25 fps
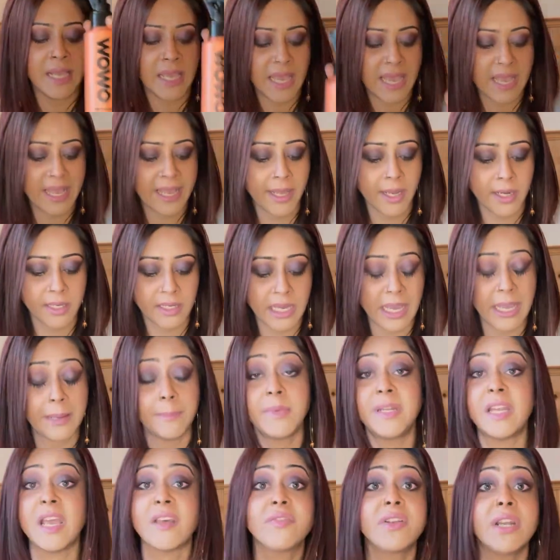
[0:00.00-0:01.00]
And I'm
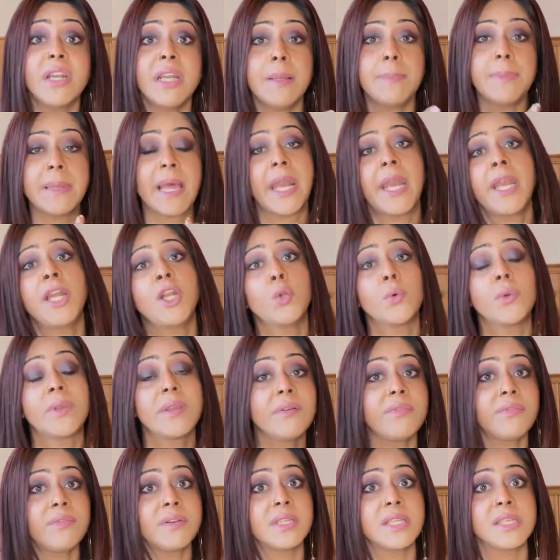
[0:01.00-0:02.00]
definitely planning to
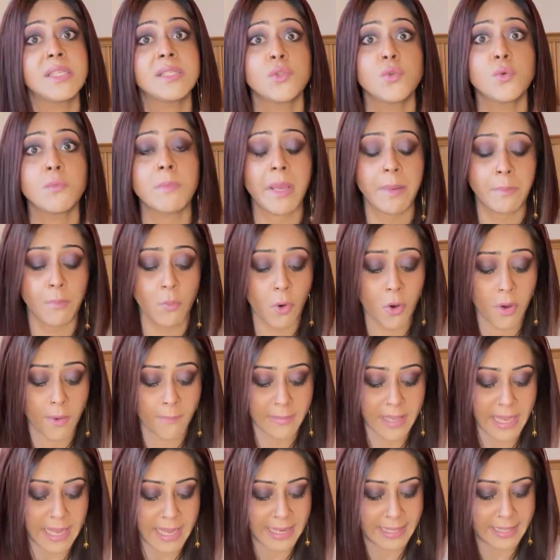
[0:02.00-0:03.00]
gift this to my
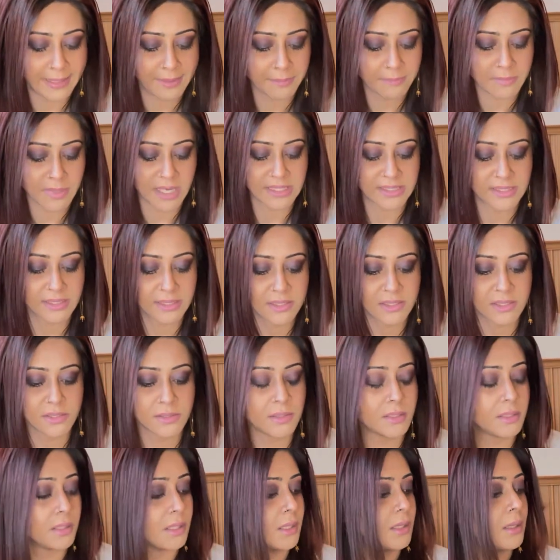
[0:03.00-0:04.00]
mom and my
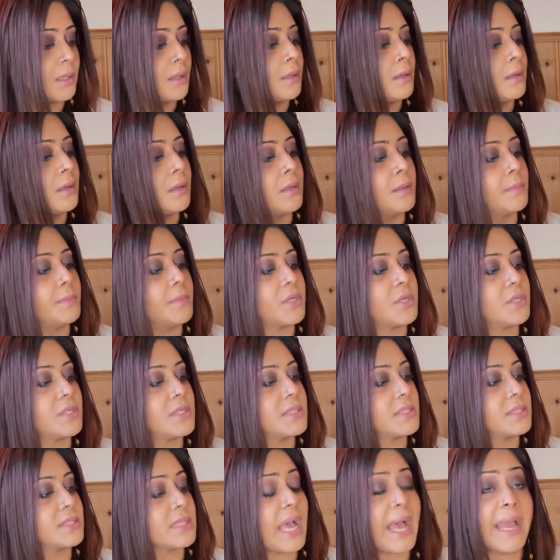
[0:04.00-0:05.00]
sister,
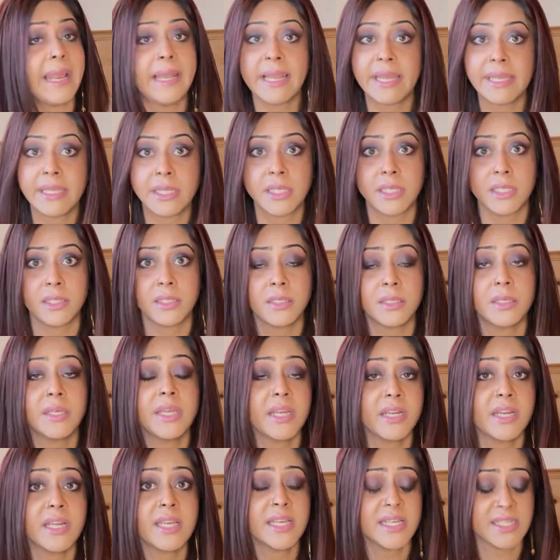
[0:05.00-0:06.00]
because I like it.
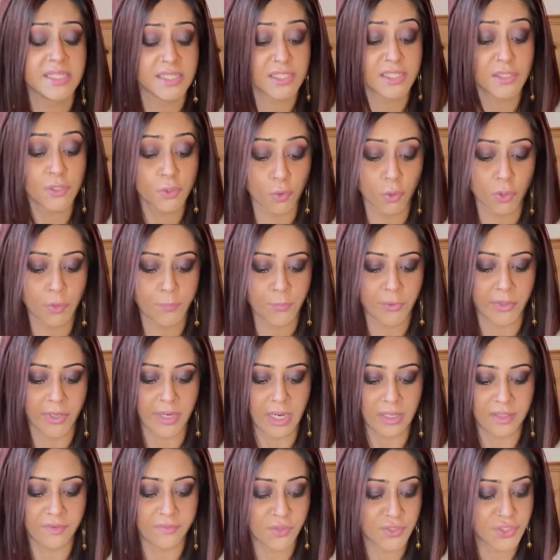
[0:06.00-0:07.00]
It is a good
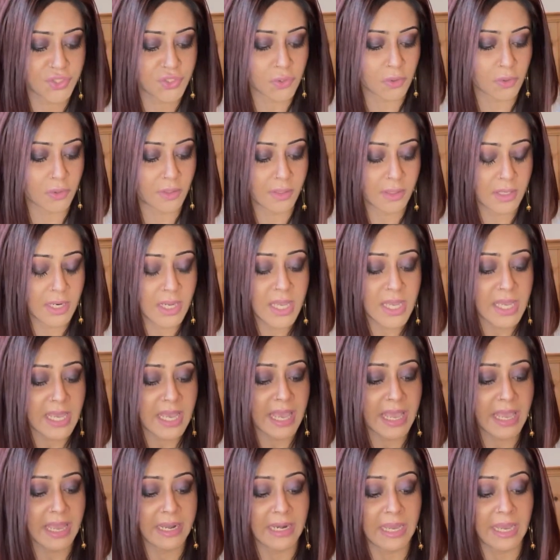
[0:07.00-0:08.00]
product for sure.
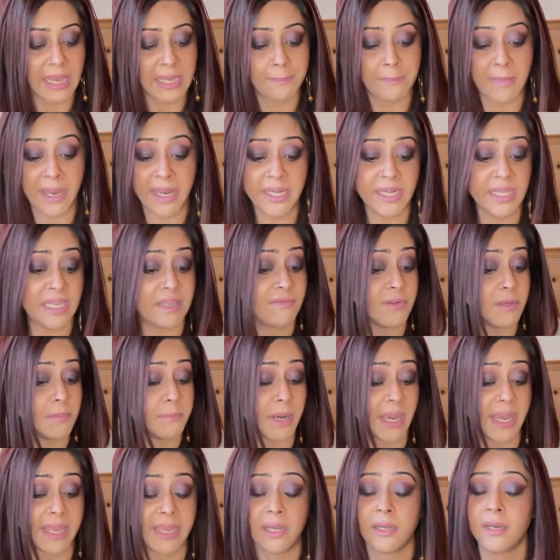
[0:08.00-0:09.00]
And I might even
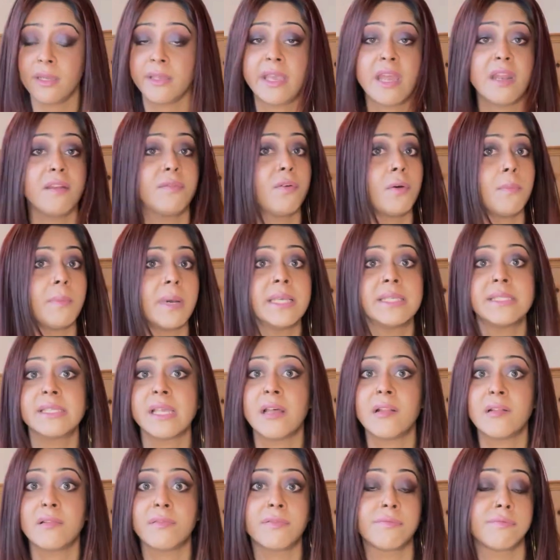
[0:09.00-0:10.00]
buy it again for
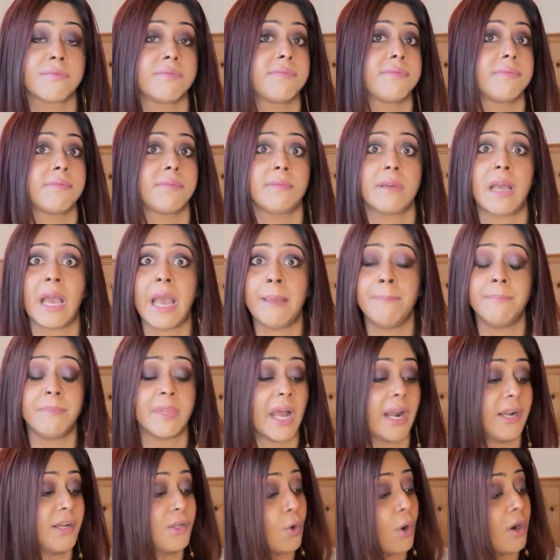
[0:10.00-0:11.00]
myself. I'm
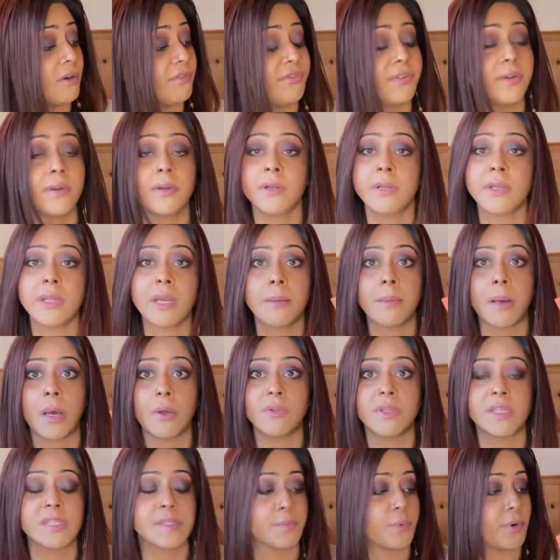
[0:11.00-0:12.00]
that confident about
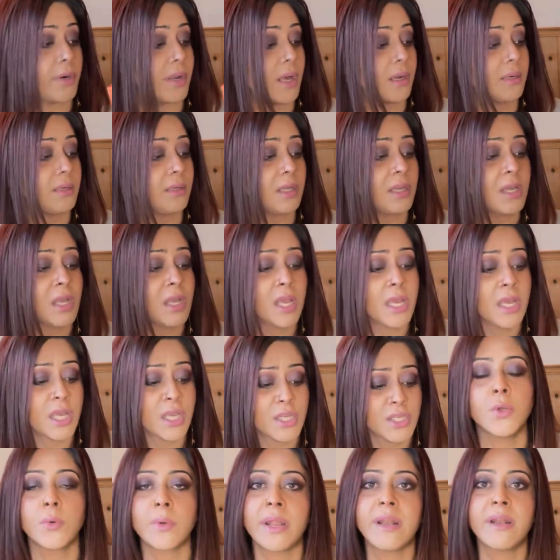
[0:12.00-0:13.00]
this product.
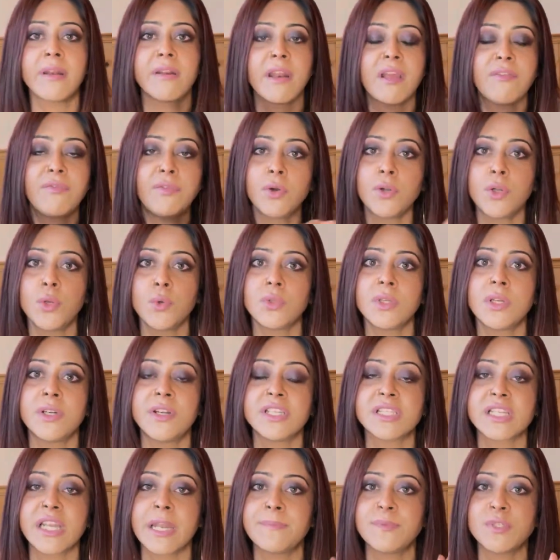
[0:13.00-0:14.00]
You can refer to the
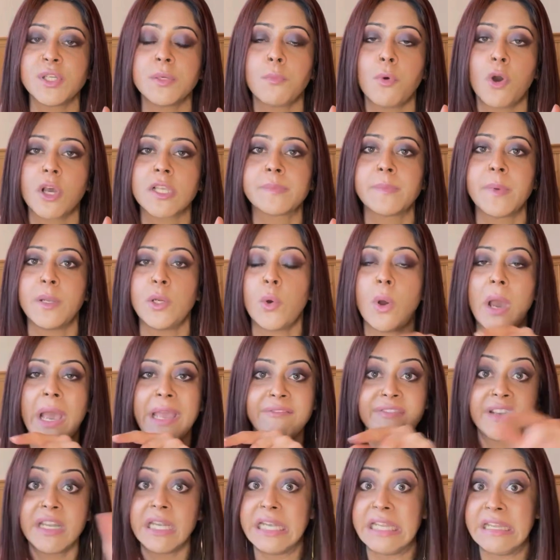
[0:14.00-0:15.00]
description box below. I
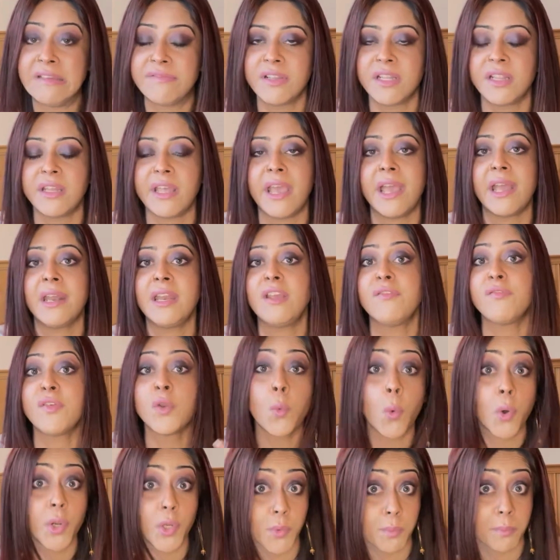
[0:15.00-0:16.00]
would leave it there if you
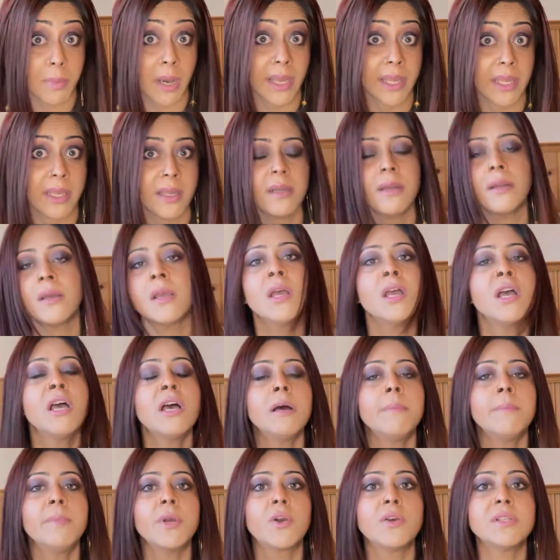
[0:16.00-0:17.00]
want to buy it,
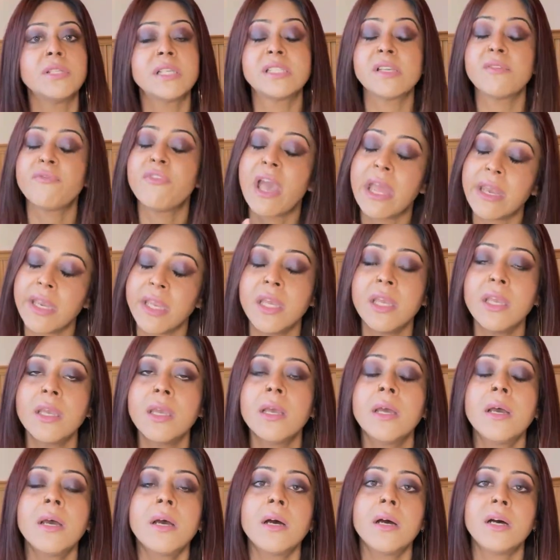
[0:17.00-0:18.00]
because it's a very
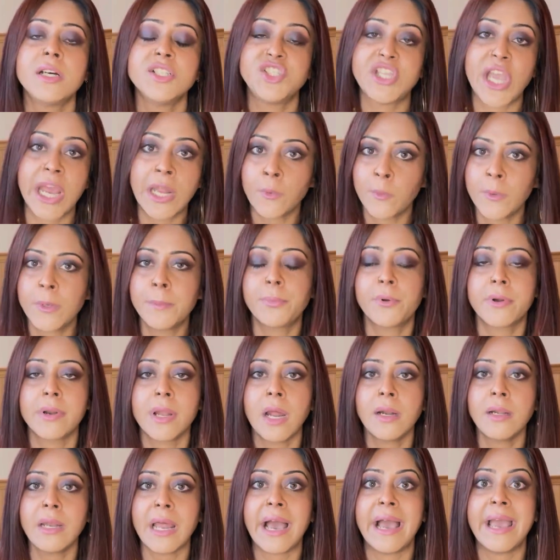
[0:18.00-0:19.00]
genuine
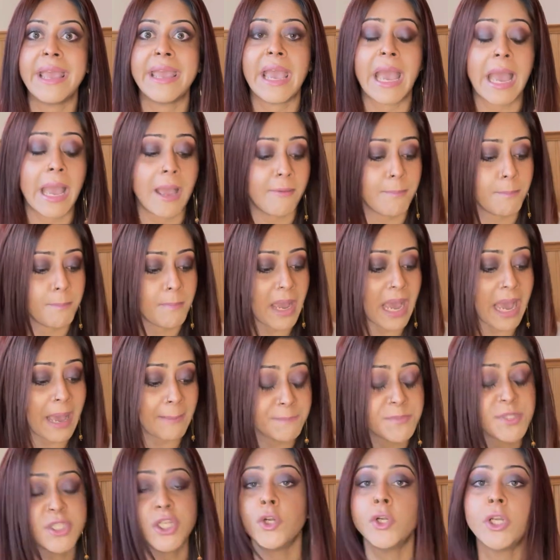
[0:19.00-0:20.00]
product. I am
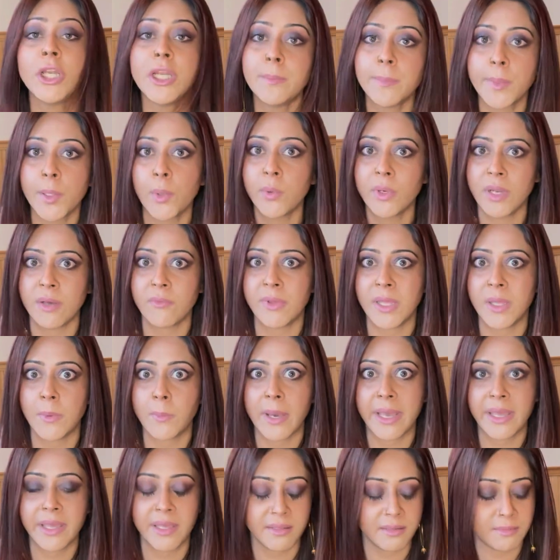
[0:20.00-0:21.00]
absolutely blown away
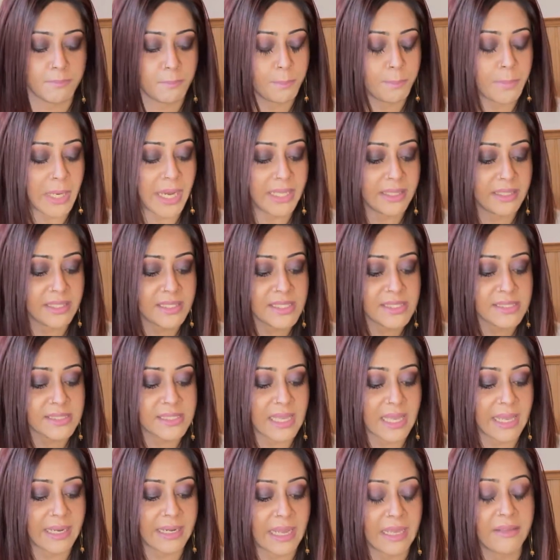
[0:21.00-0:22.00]
by this,
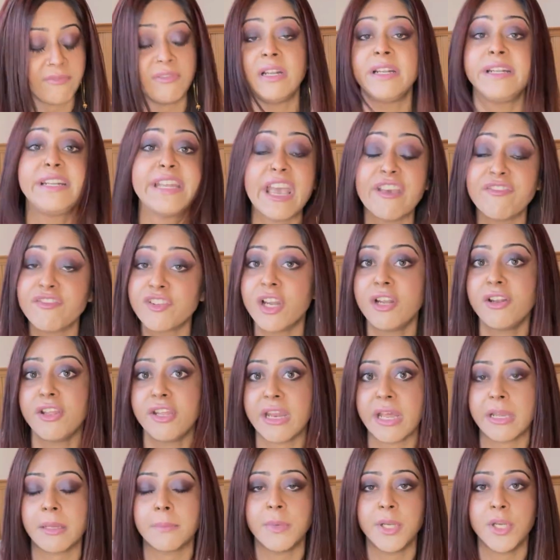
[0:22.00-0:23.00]
and I will definitely
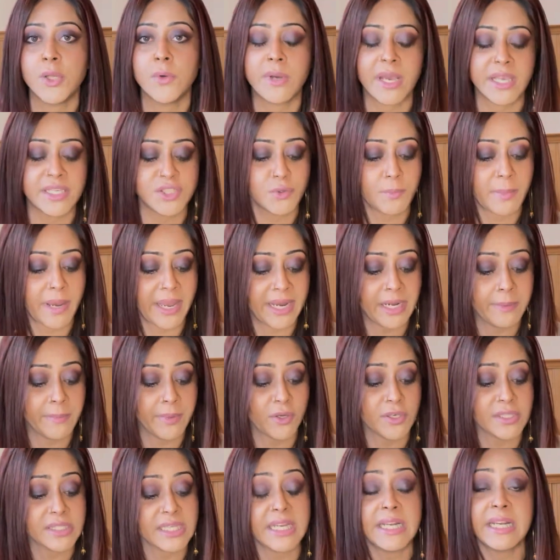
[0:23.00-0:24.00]
recommend you guys to buy it,
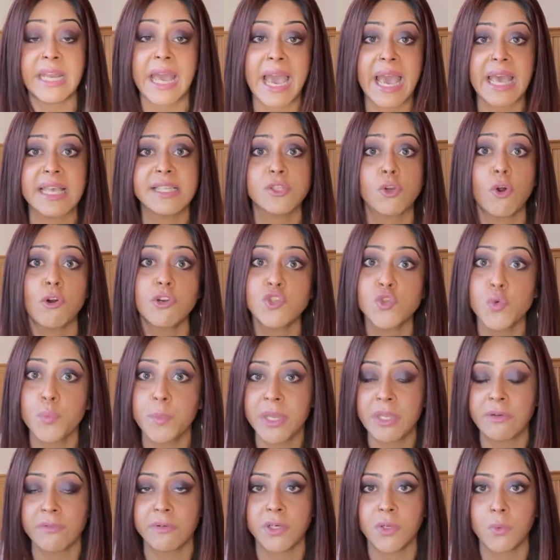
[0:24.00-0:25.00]
because it has got
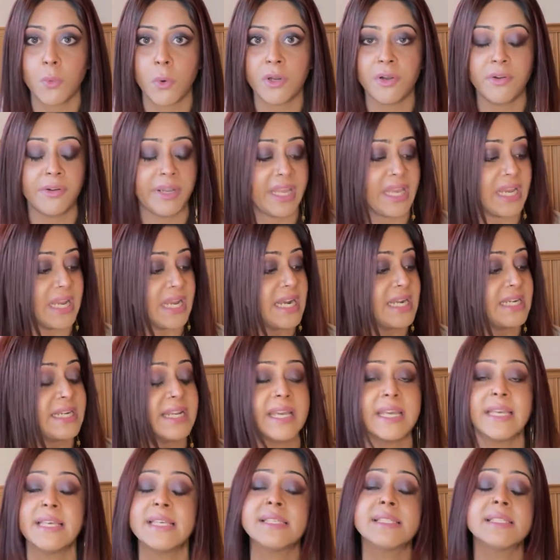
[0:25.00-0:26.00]
superior quality. It
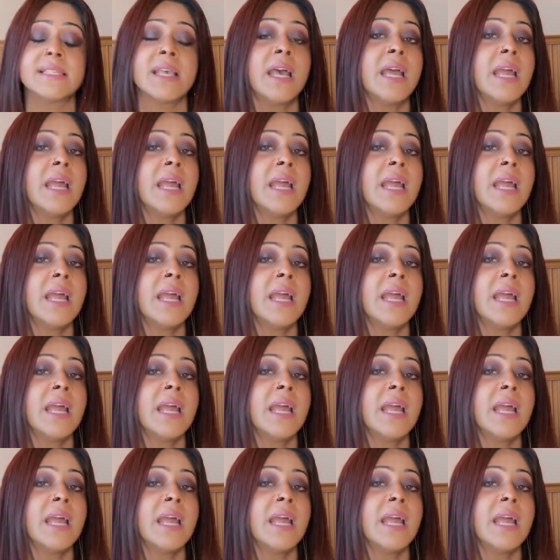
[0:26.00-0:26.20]
is,